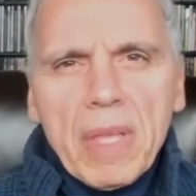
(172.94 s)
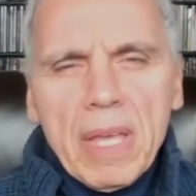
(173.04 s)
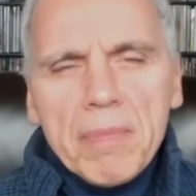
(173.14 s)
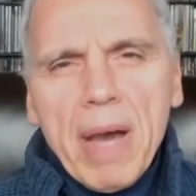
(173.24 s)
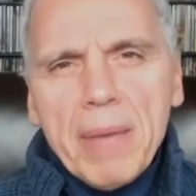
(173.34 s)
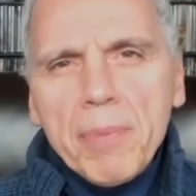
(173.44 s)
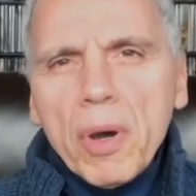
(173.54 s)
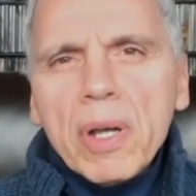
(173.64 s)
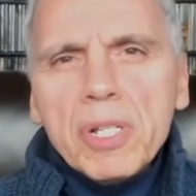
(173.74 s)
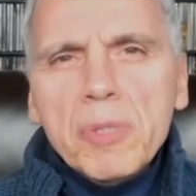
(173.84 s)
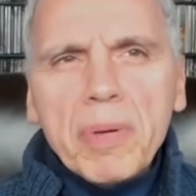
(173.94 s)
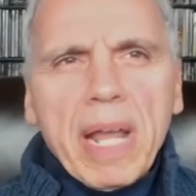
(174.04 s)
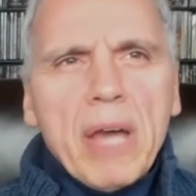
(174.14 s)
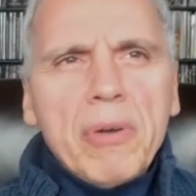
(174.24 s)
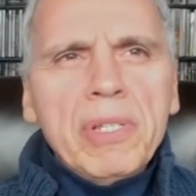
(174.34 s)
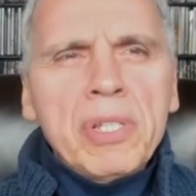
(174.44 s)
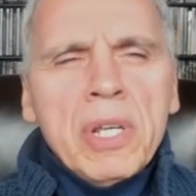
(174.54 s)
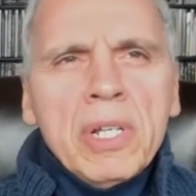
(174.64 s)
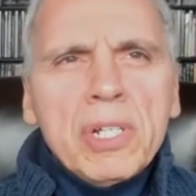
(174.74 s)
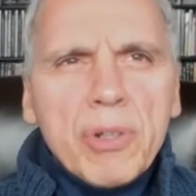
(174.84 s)
in my books, but I
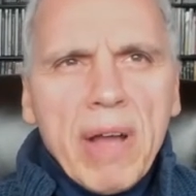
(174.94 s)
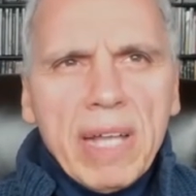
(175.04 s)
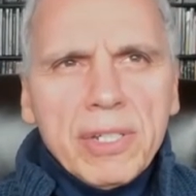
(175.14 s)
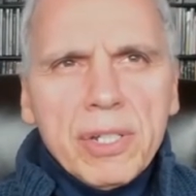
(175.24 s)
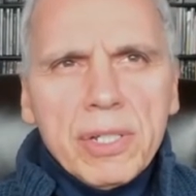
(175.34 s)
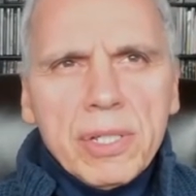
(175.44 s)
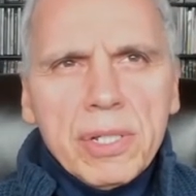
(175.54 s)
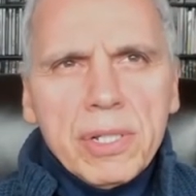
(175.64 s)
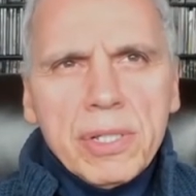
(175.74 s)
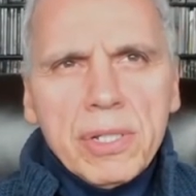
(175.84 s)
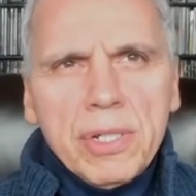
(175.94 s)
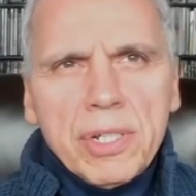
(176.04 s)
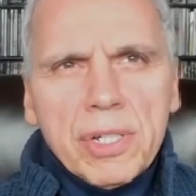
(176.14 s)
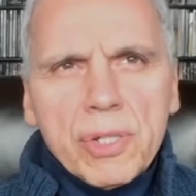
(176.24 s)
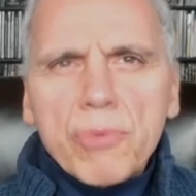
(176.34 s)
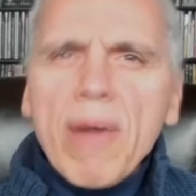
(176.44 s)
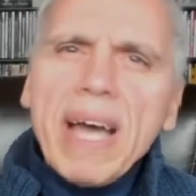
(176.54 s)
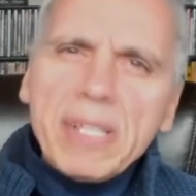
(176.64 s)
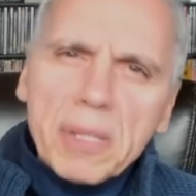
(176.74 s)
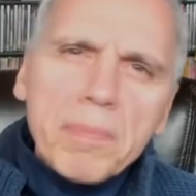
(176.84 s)
always try to to to just
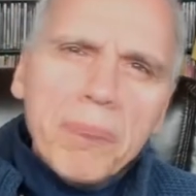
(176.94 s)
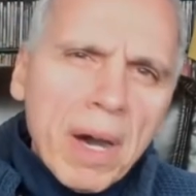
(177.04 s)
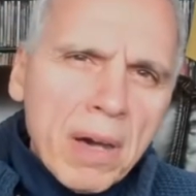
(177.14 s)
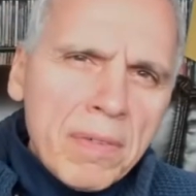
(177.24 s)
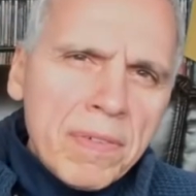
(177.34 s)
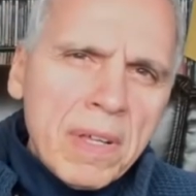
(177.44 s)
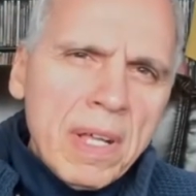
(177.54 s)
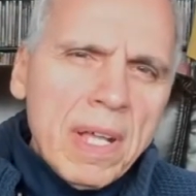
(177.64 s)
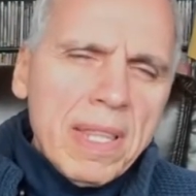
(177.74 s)
rise above